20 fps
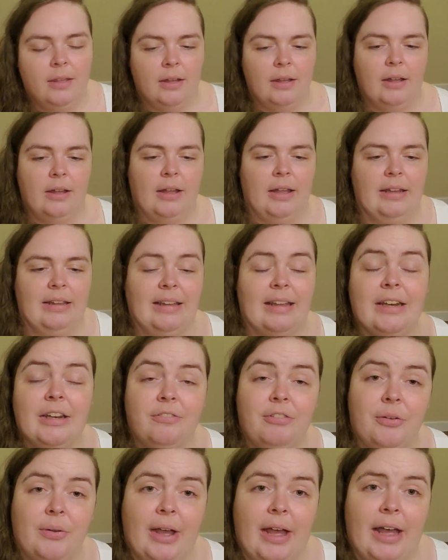And then
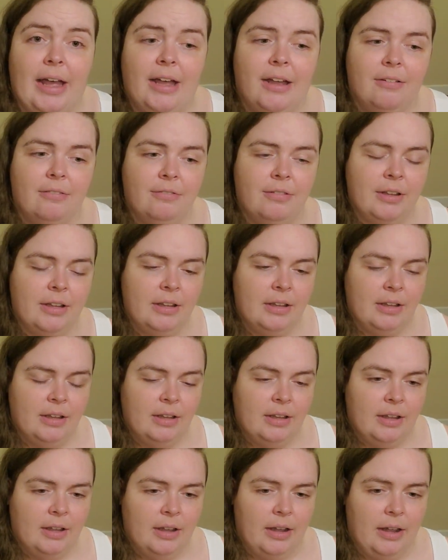if you have
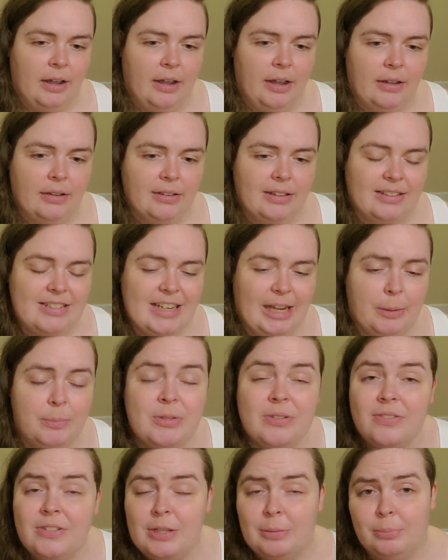the
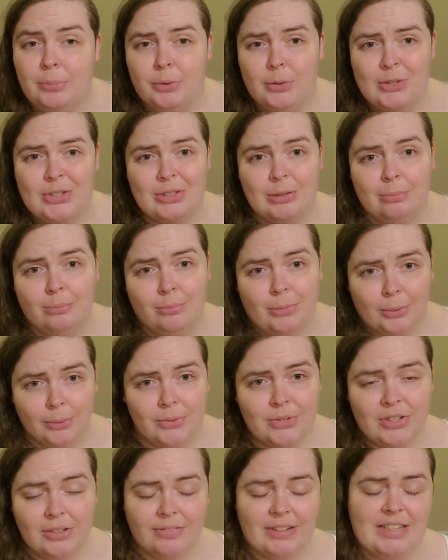types of cymbals that
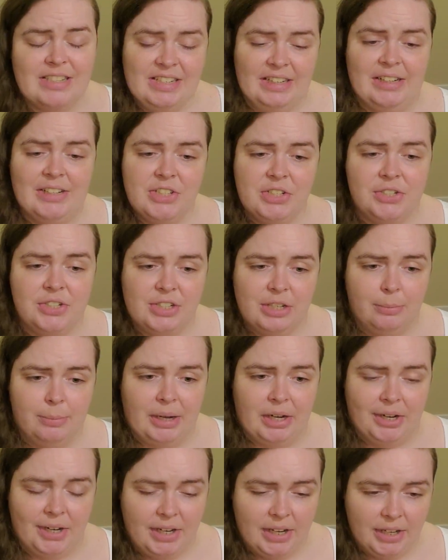most of us dancers in
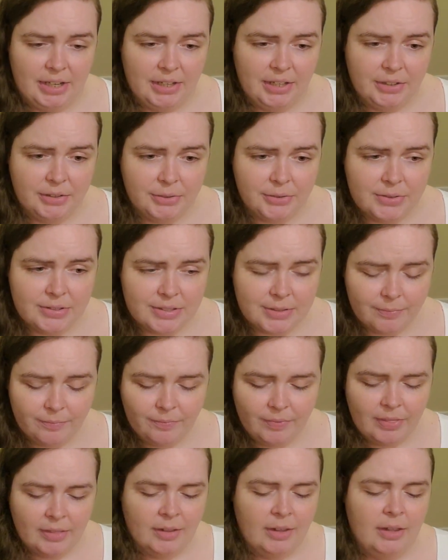America use,
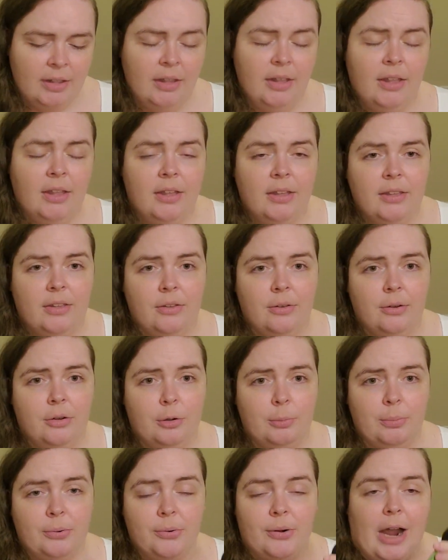
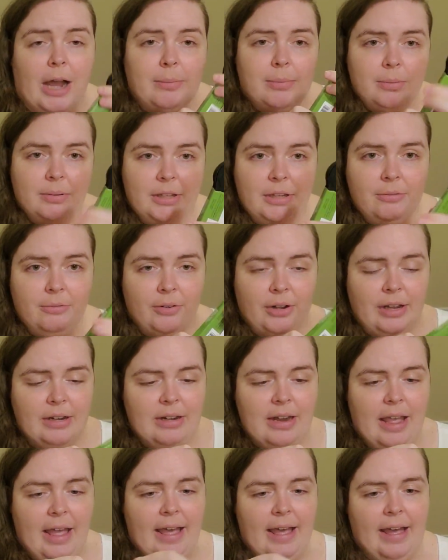you'll probably
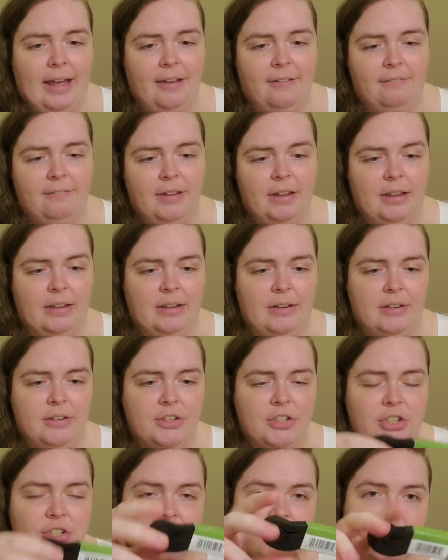want 1/2
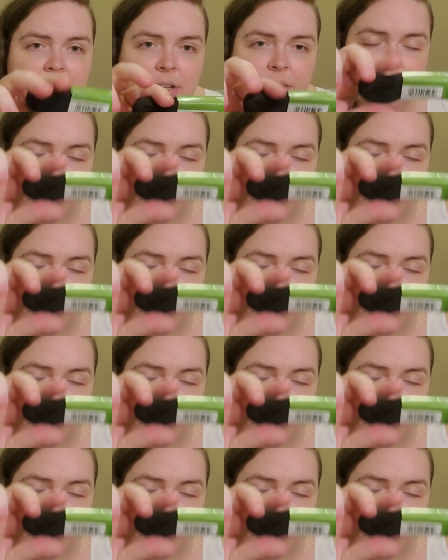inch